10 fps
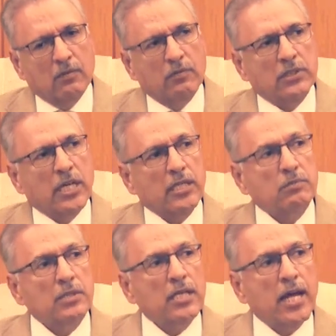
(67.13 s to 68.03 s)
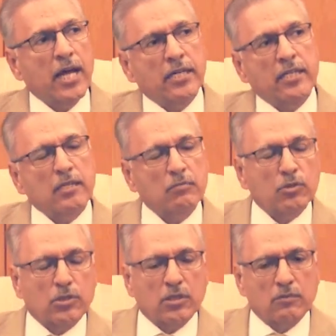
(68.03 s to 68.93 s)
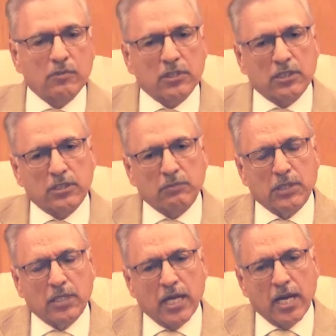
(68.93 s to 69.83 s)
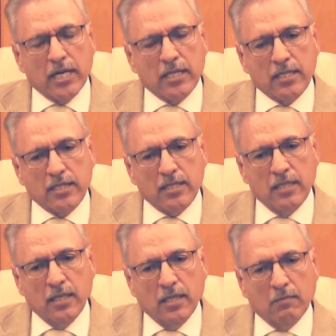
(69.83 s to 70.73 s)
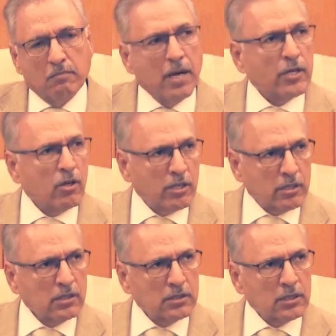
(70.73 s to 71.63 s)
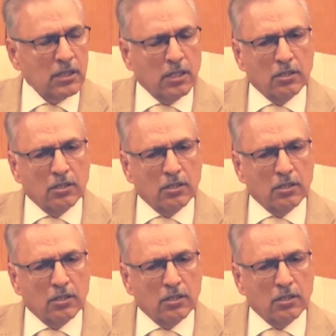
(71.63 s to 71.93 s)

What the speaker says: which has been anti-Muslim, which has been anti-minorities.